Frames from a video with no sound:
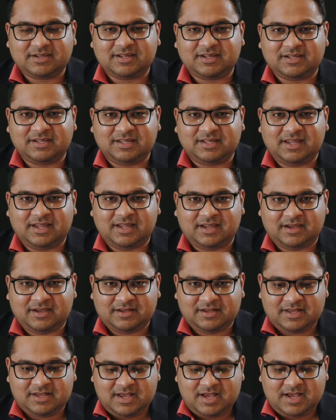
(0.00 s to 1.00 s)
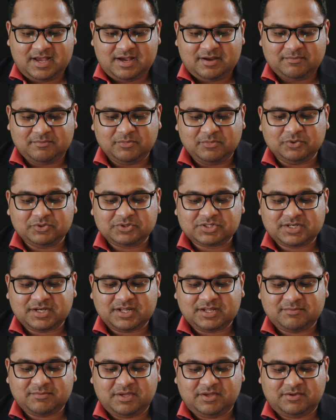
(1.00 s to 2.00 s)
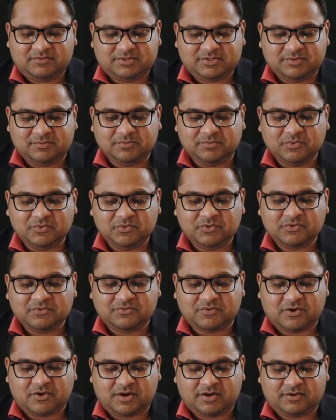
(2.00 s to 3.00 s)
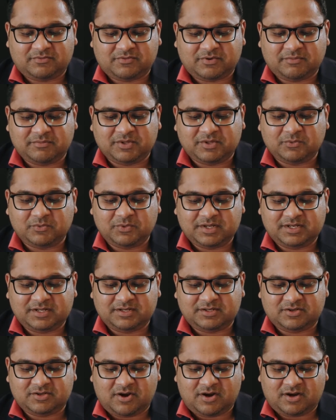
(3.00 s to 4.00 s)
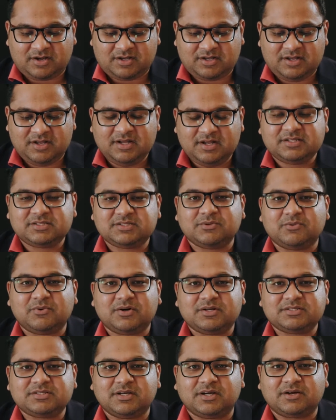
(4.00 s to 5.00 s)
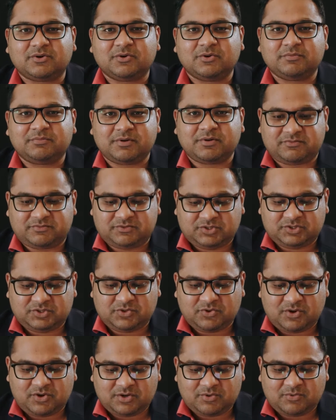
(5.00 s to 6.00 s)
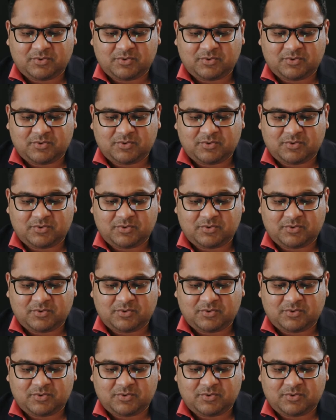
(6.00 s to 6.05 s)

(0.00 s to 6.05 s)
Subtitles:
in the air, motioning me to move on from the withered dock towards a group of chalk